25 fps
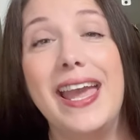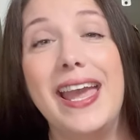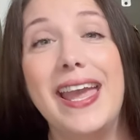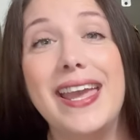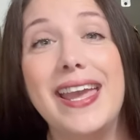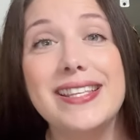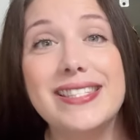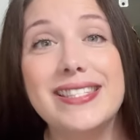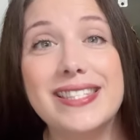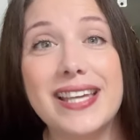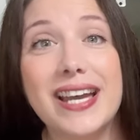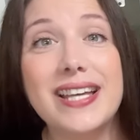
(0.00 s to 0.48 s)

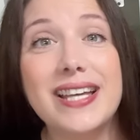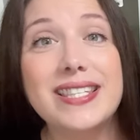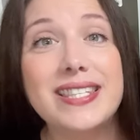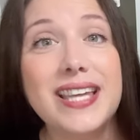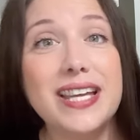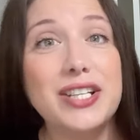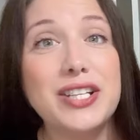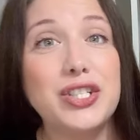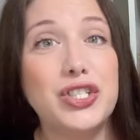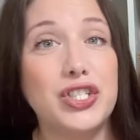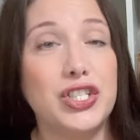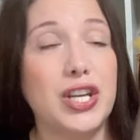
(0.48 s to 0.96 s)
It does
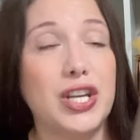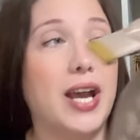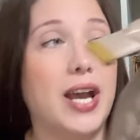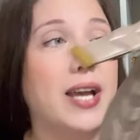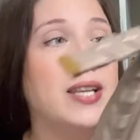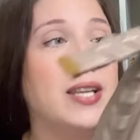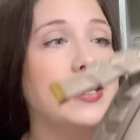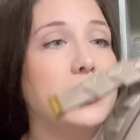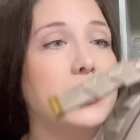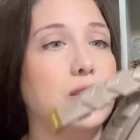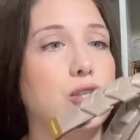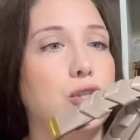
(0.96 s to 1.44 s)

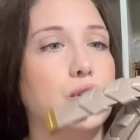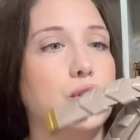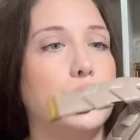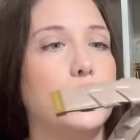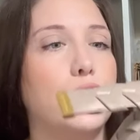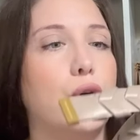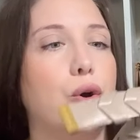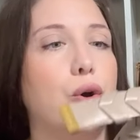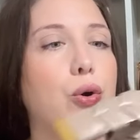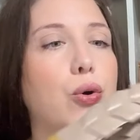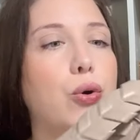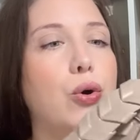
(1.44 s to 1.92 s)
adjust.
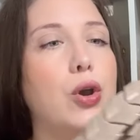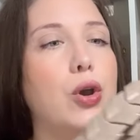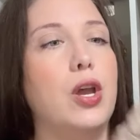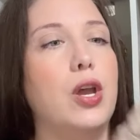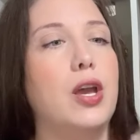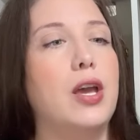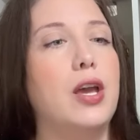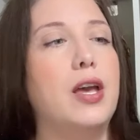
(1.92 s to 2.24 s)
So